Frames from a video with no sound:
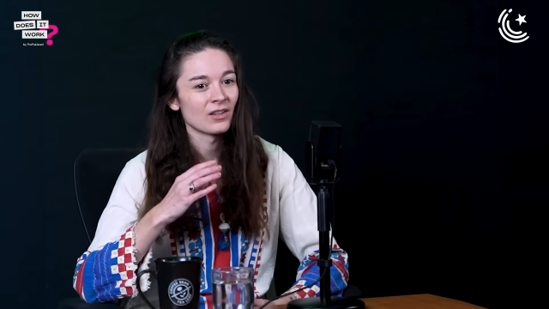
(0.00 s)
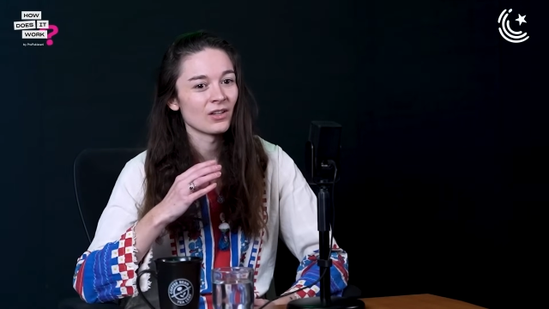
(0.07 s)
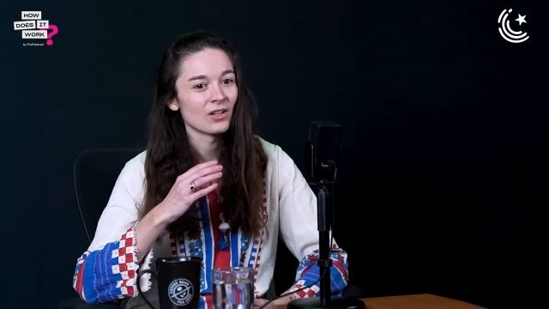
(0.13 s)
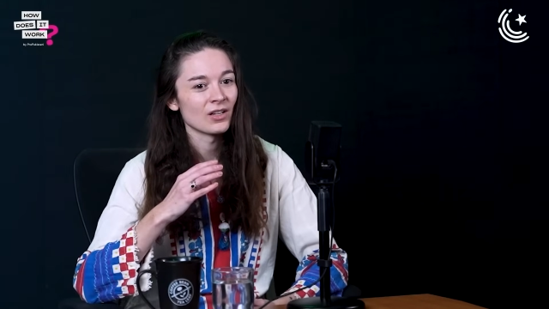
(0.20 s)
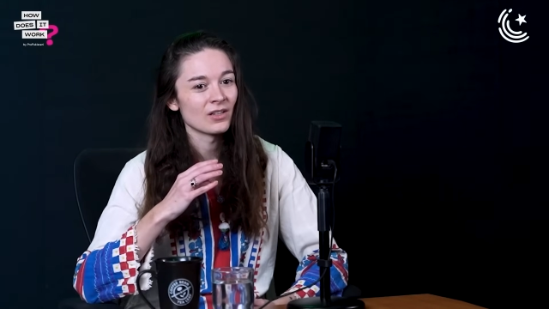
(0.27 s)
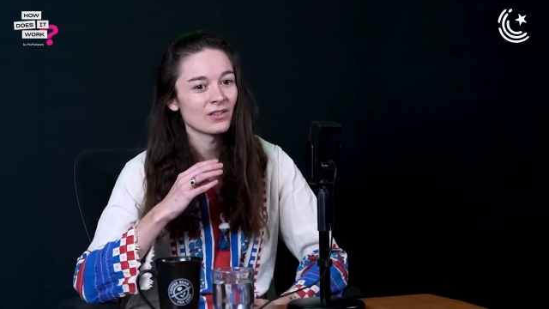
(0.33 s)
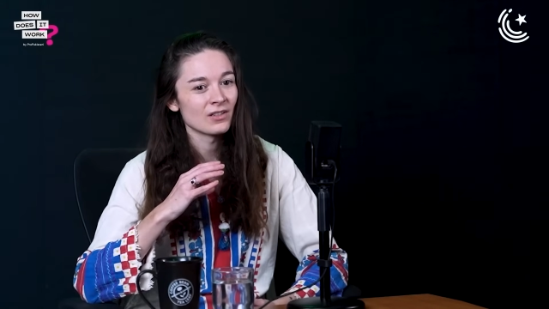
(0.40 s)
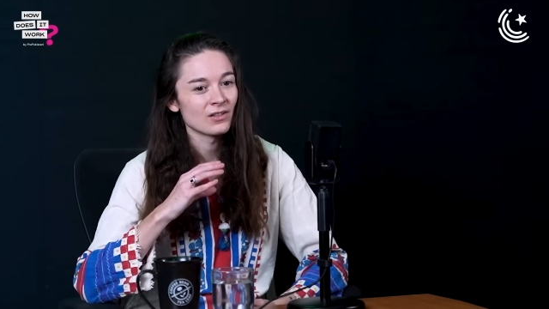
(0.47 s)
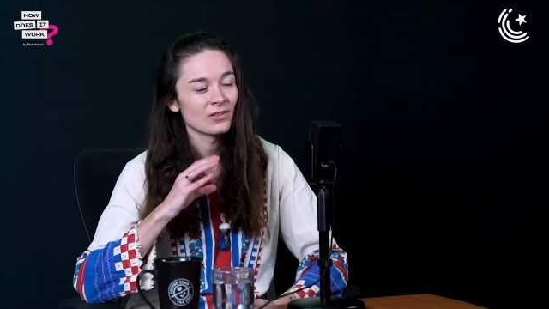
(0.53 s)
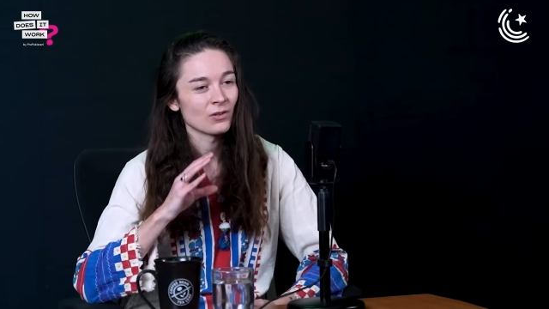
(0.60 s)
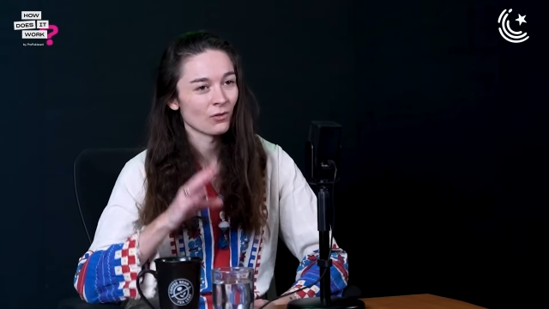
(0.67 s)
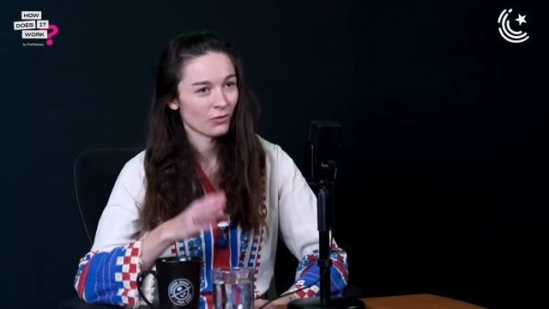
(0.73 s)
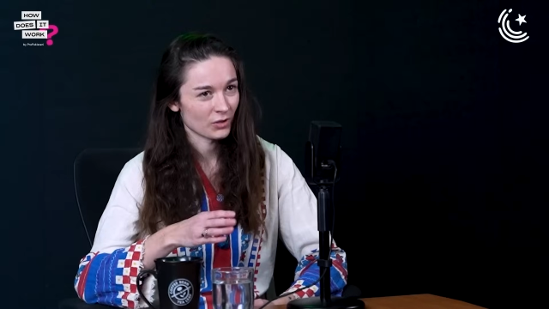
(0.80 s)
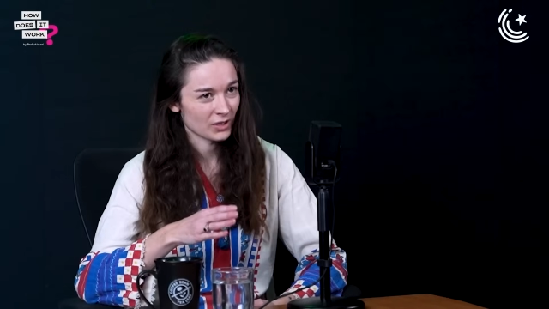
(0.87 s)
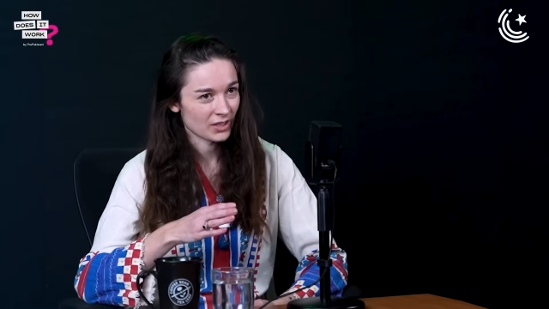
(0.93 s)
that
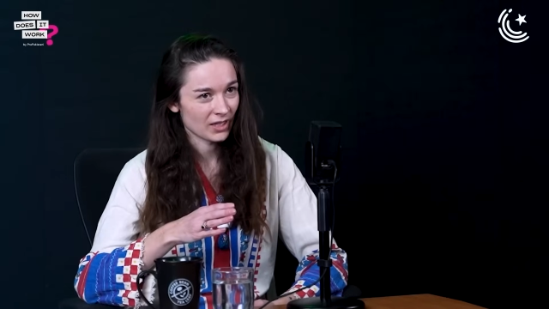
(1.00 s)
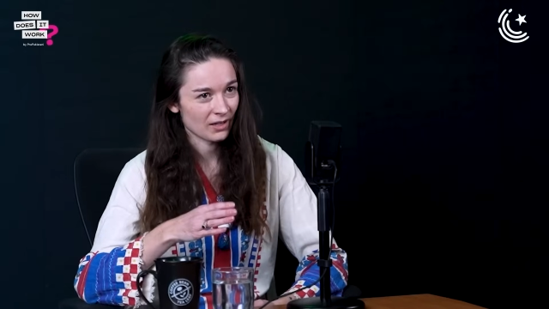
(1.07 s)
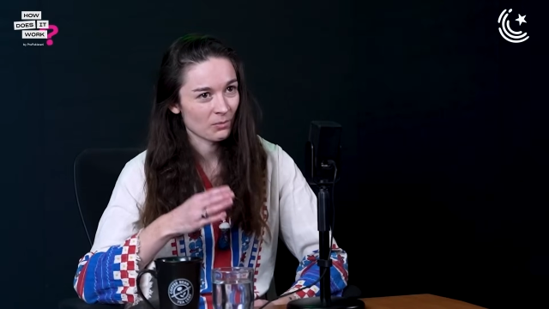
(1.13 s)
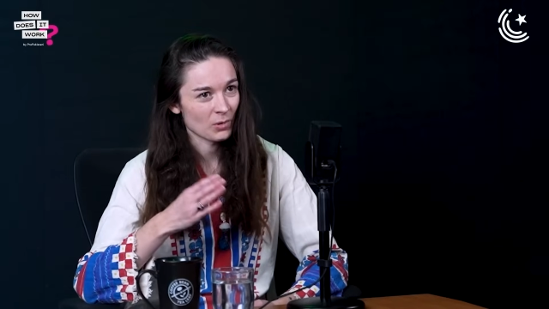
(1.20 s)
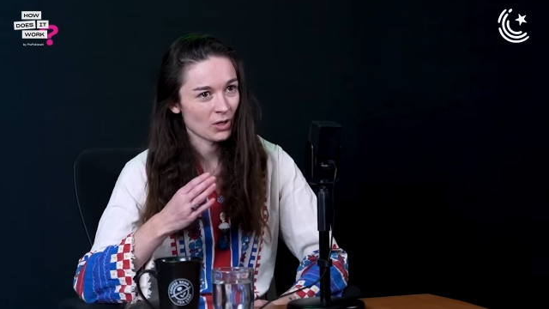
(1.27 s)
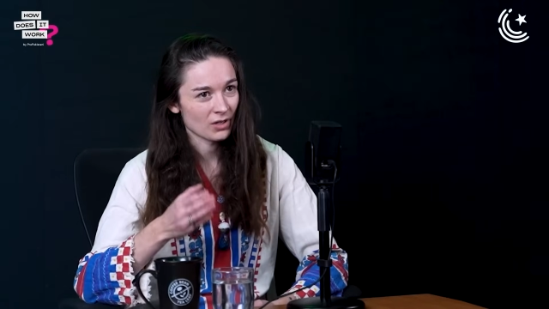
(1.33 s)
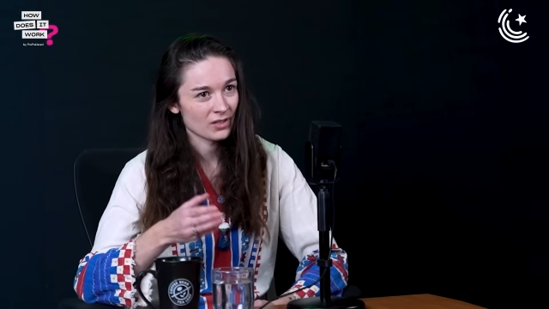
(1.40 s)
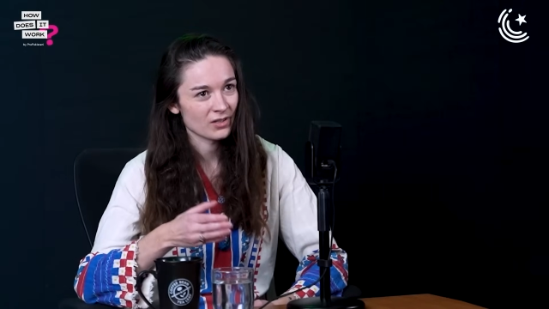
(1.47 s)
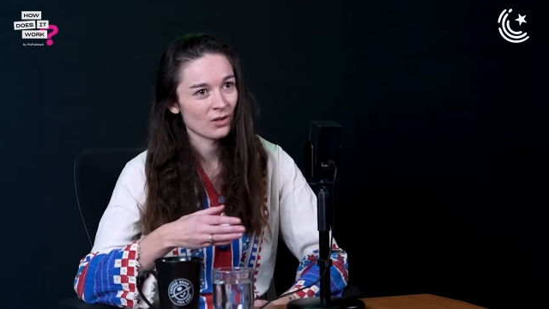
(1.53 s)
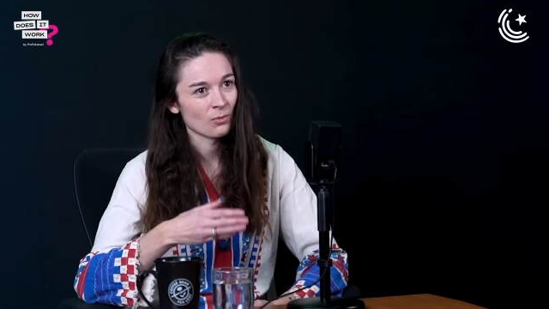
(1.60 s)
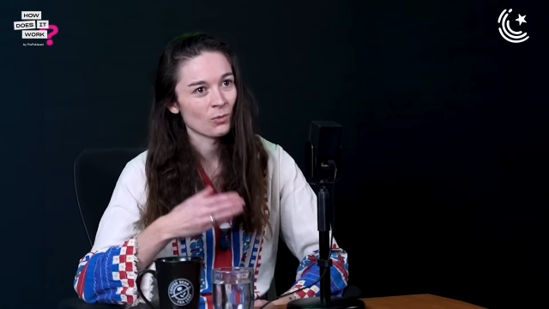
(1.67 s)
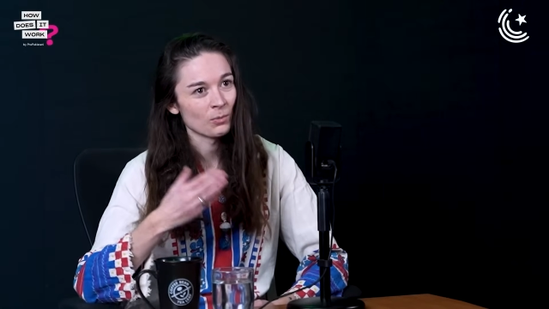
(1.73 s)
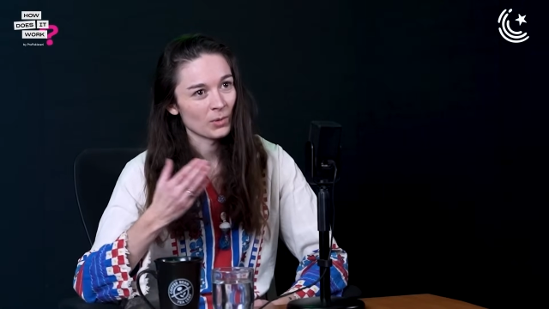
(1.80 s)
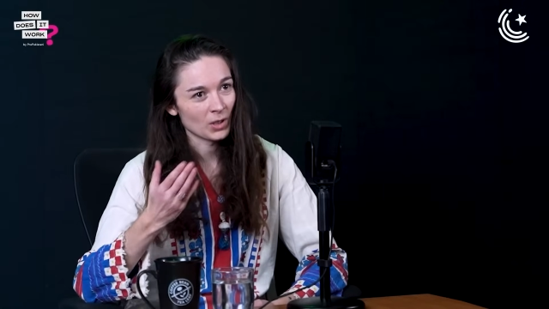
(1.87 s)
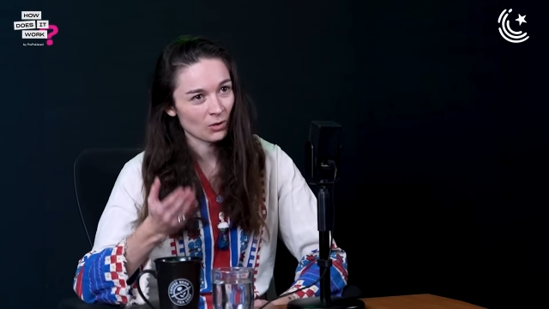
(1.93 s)
sovereignty in
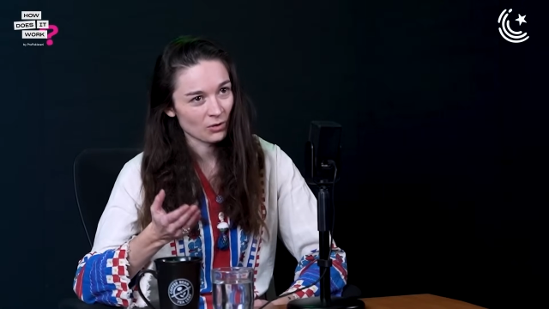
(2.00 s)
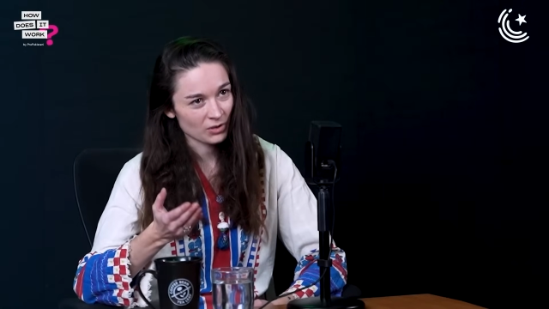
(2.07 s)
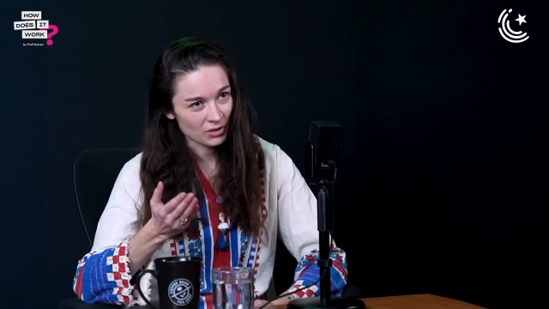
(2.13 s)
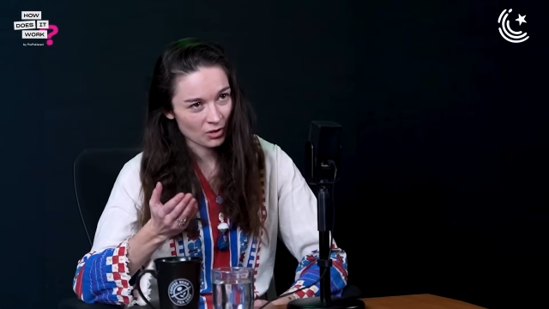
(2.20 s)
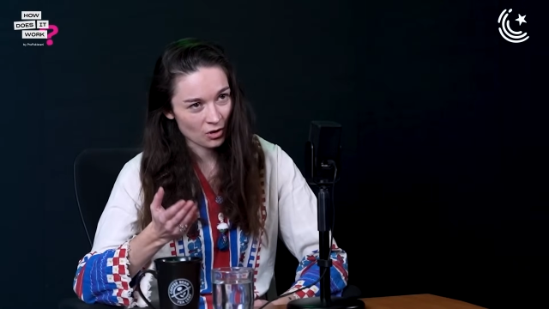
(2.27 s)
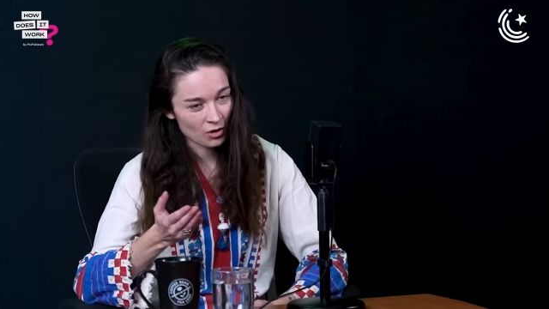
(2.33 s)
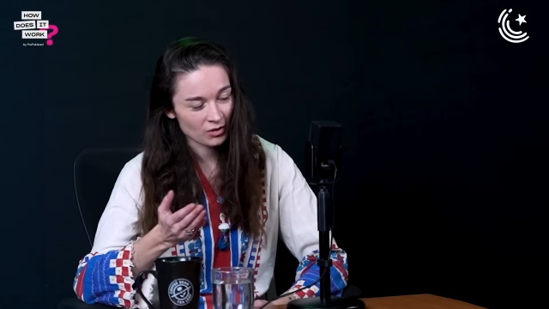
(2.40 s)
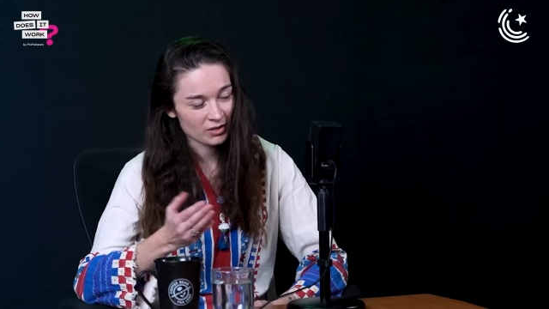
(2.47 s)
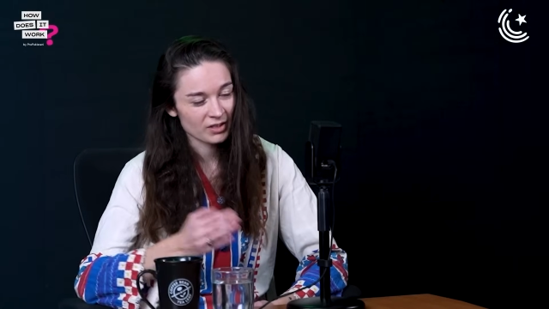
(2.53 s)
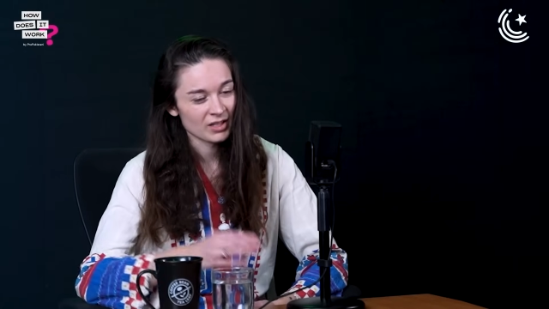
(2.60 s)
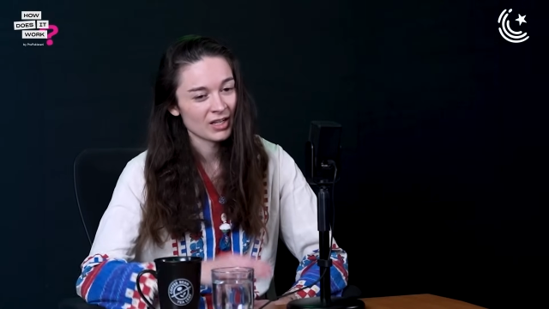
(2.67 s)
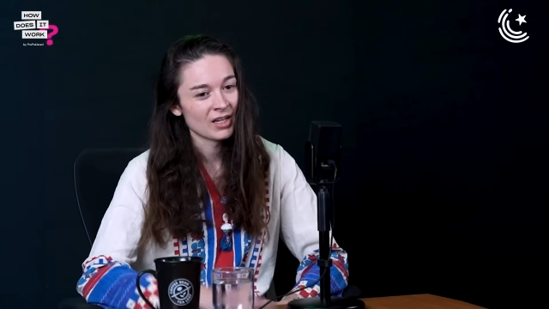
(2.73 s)
Pakistan would belong to God